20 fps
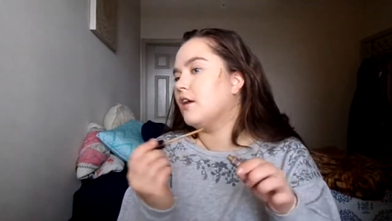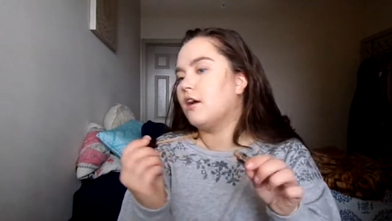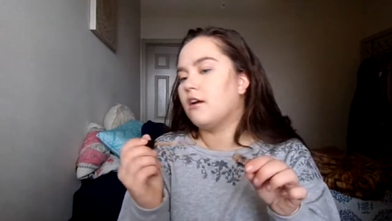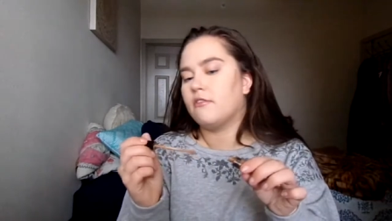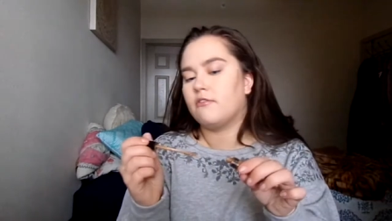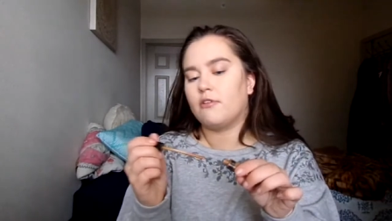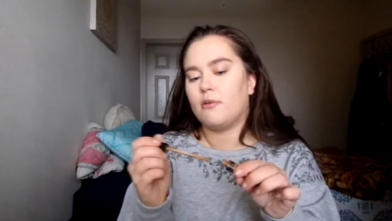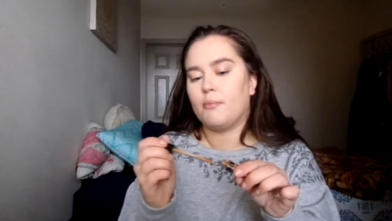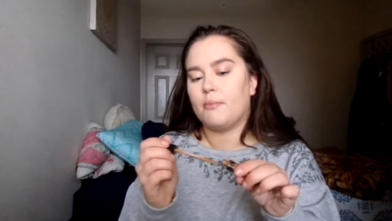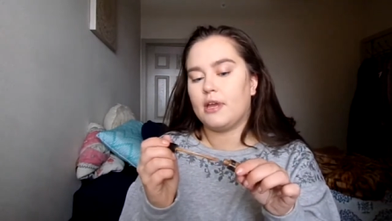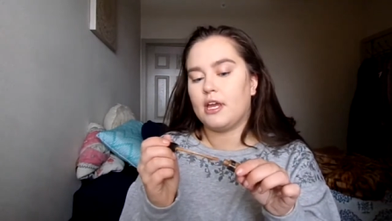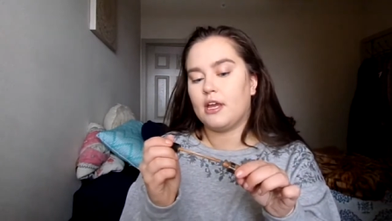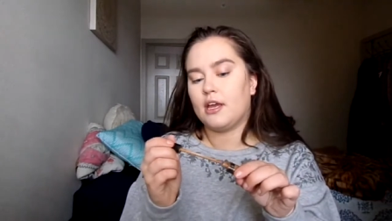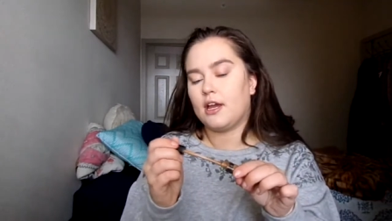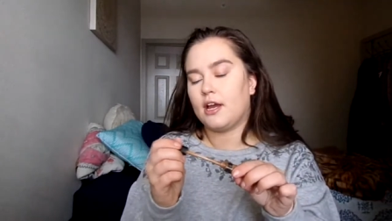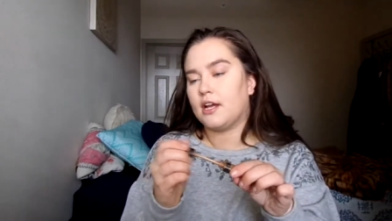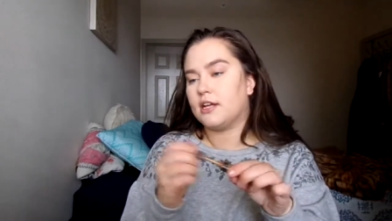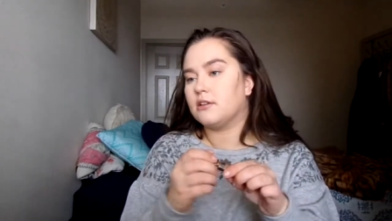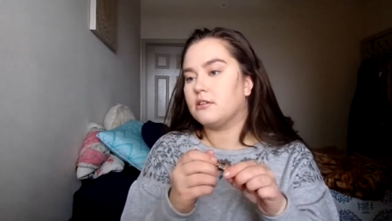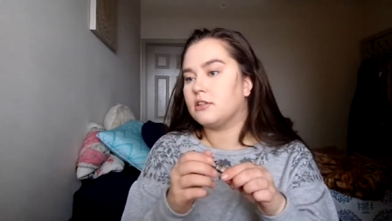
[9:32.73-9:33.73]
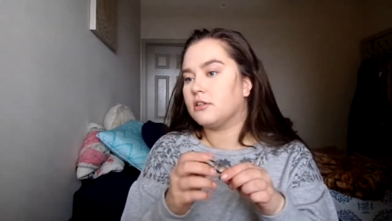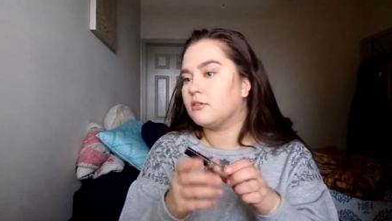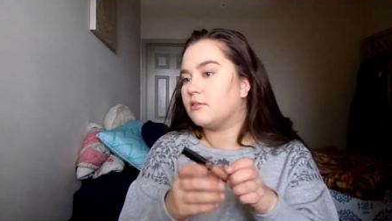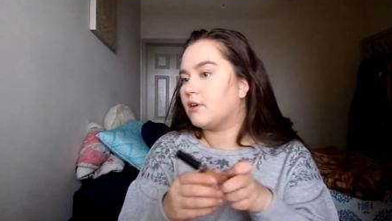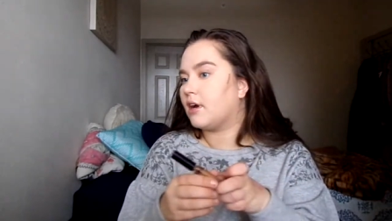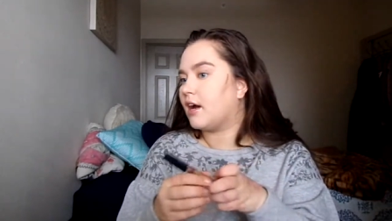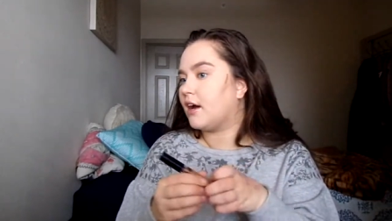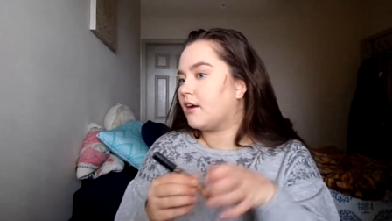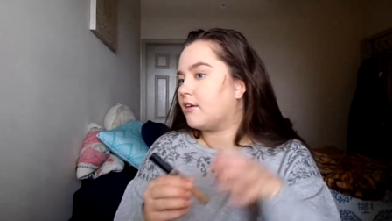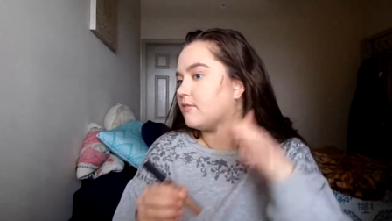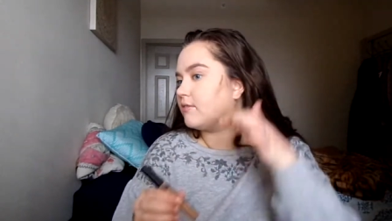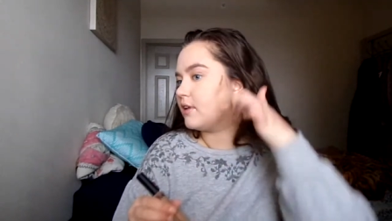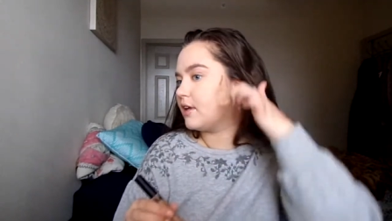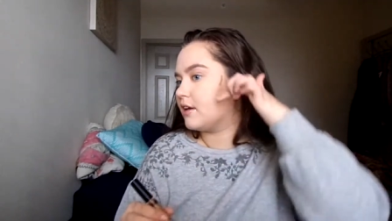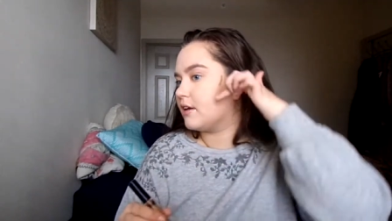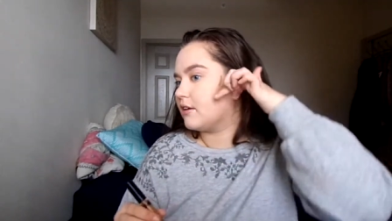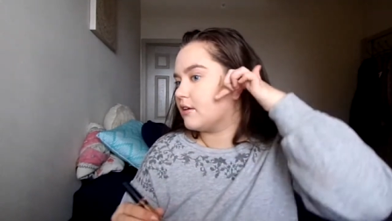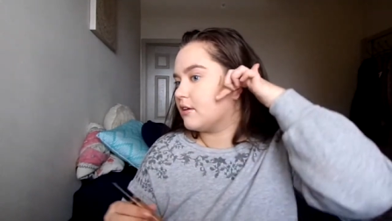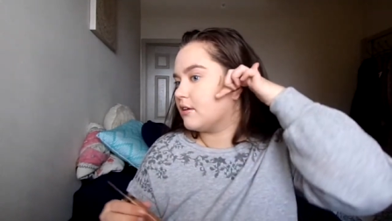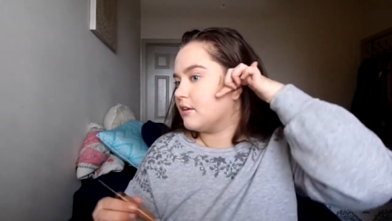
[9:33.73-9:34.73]
For me, I do have
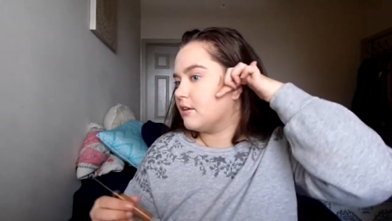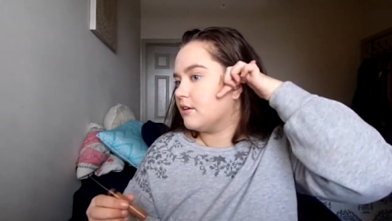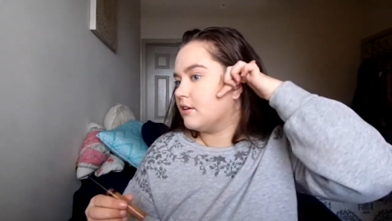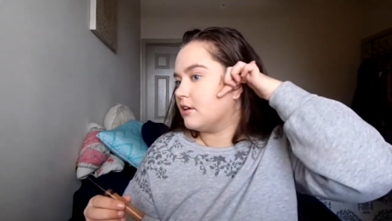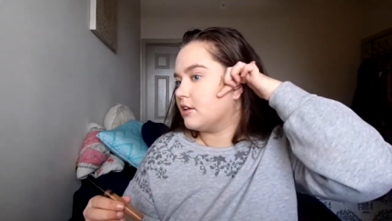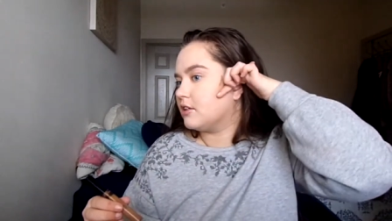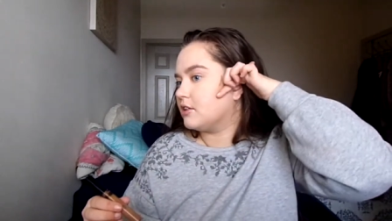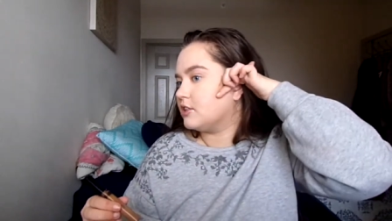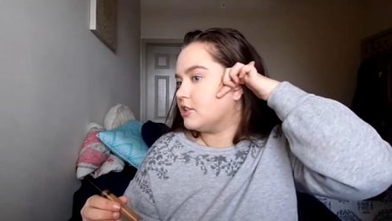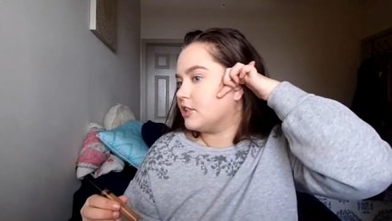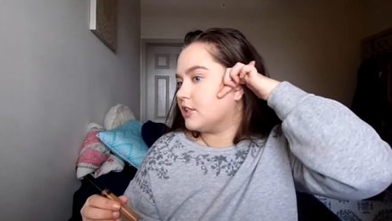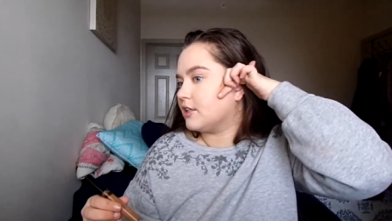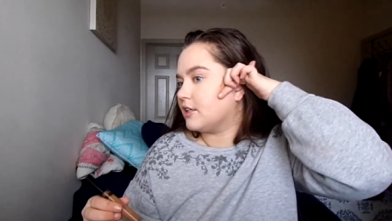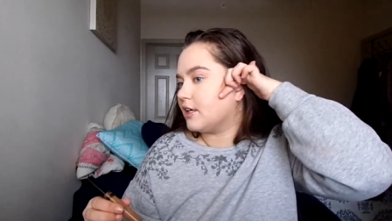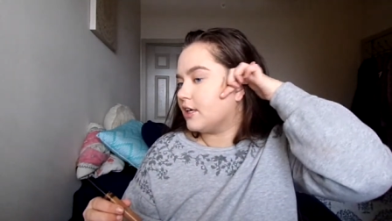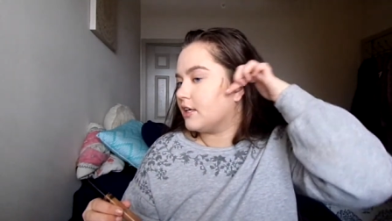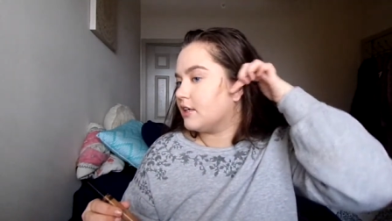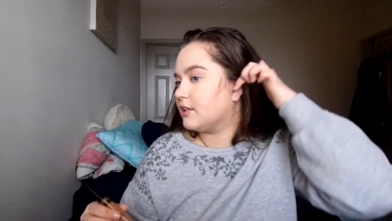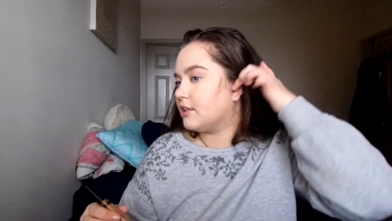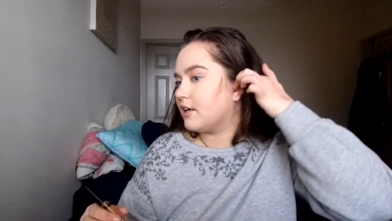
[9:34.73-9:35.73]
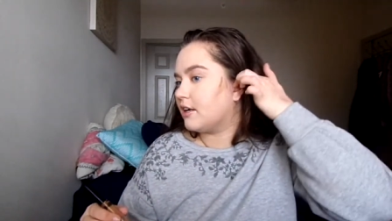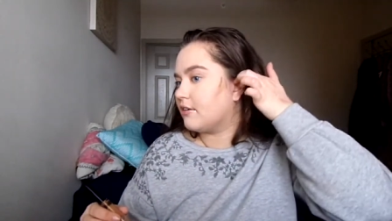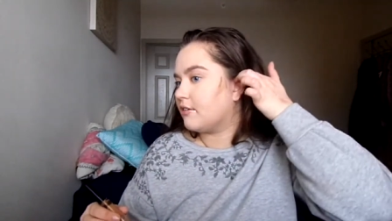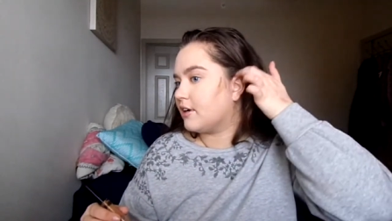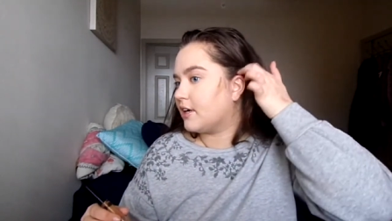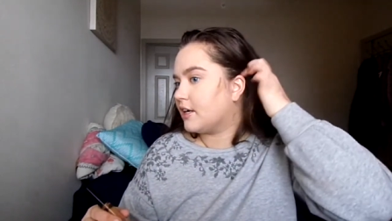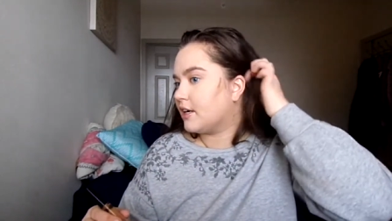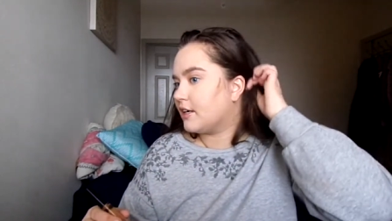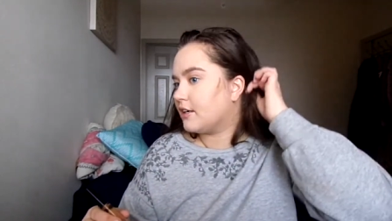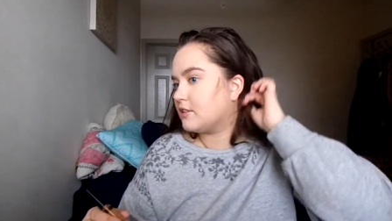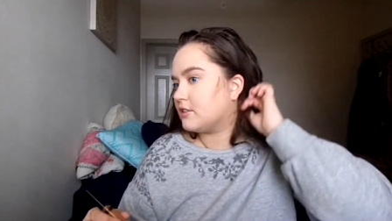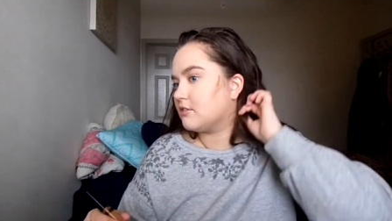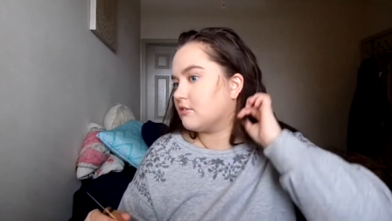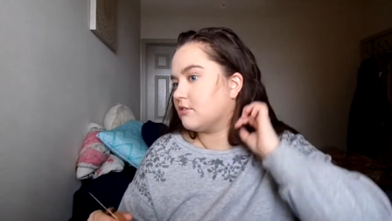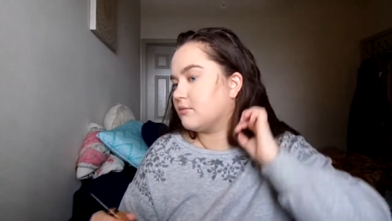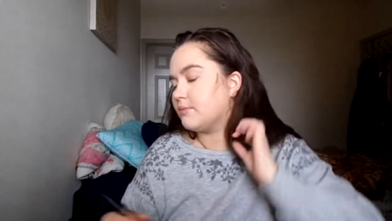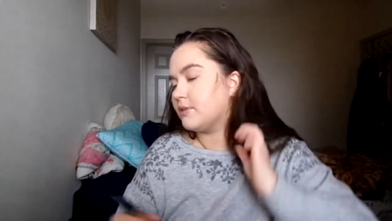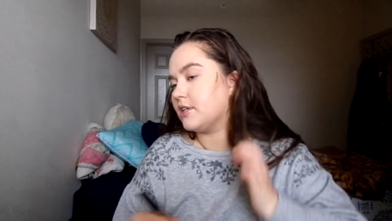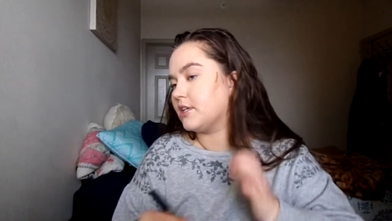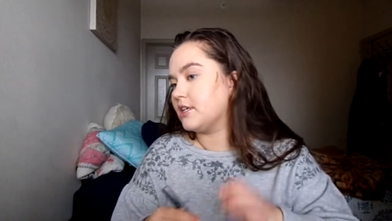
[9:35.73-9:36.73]
like a cheek indent right here, so it's
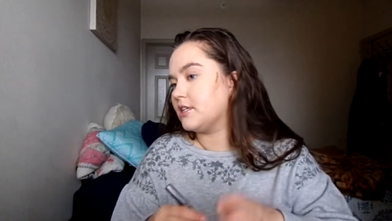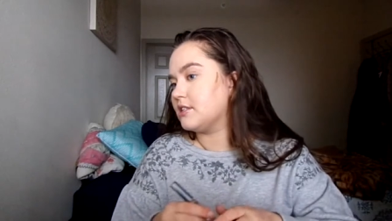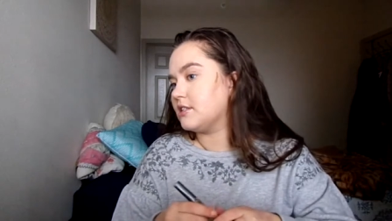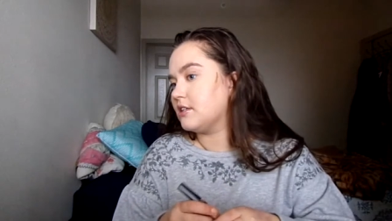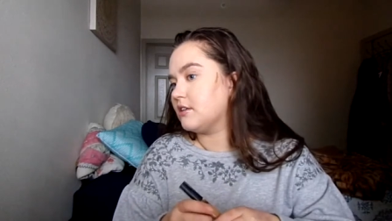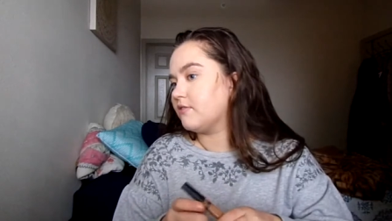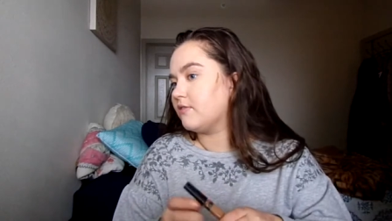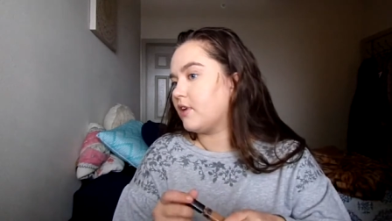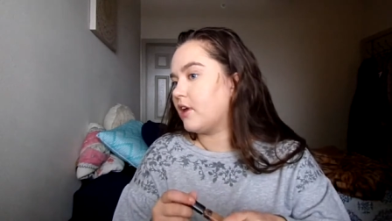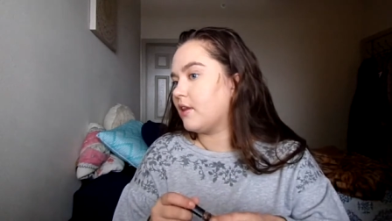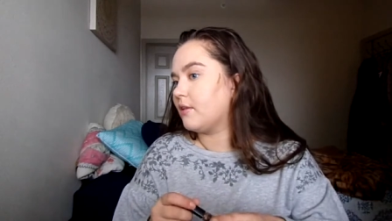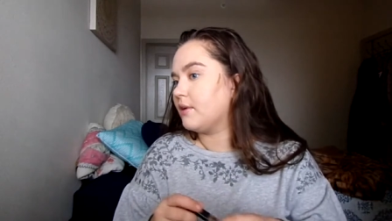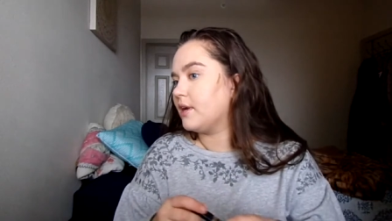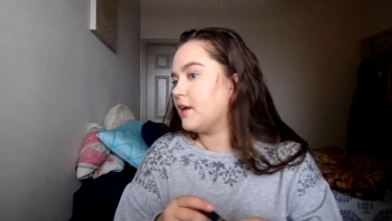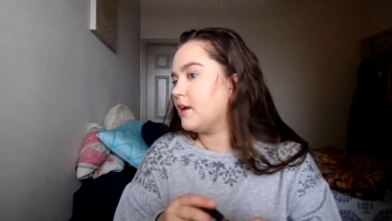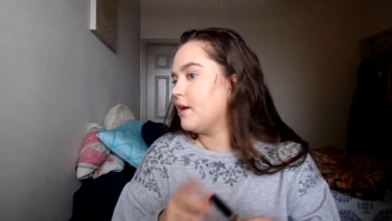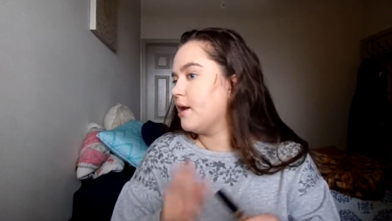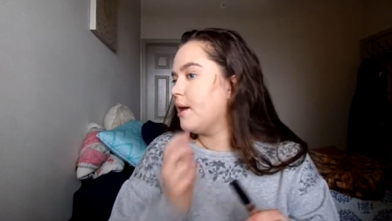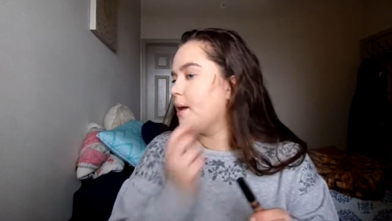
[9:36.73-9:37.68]
pretty easy to follow it.